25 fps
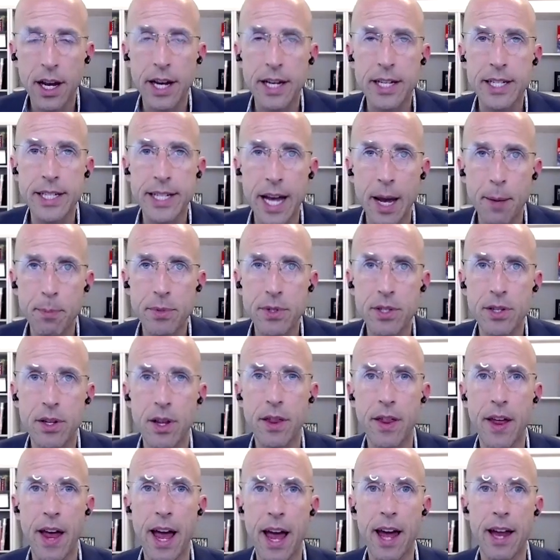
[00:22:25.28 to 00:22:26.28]
except
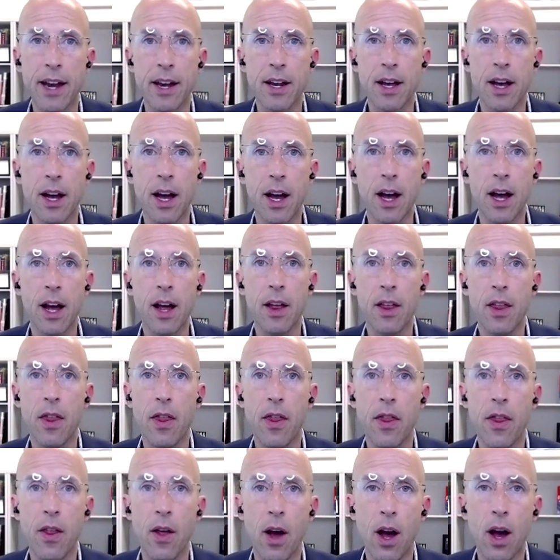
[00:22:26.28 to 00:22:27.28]
that
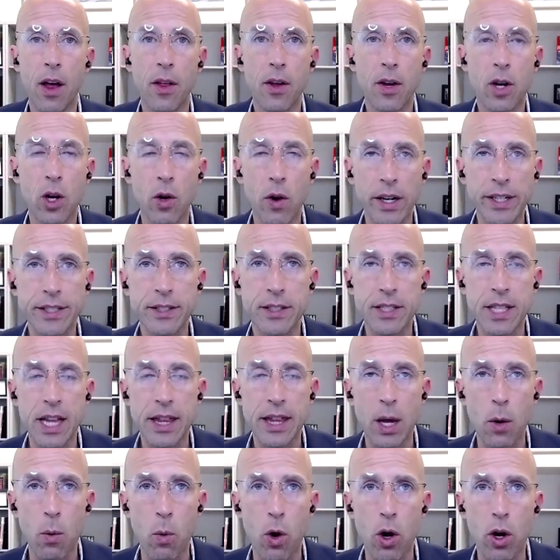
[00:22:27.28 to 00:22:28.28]

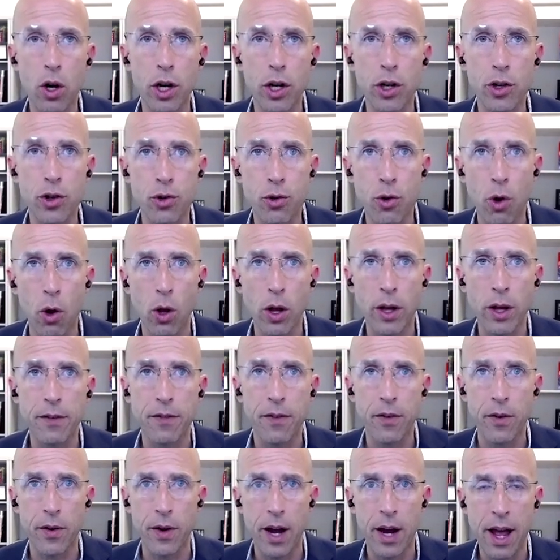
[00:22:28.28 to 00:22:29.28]
they were controlling
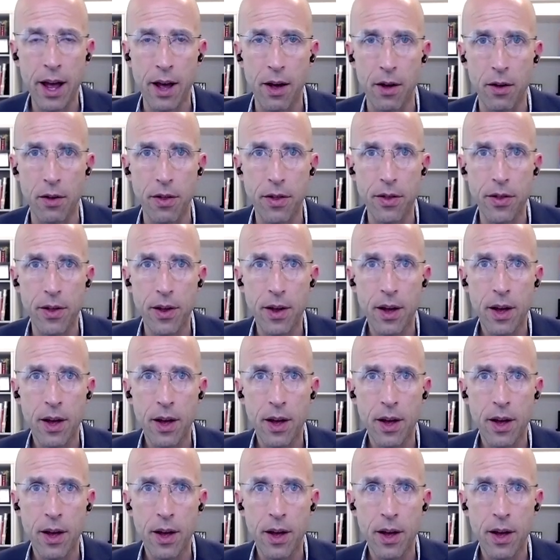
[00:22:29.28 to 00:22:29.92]
for health.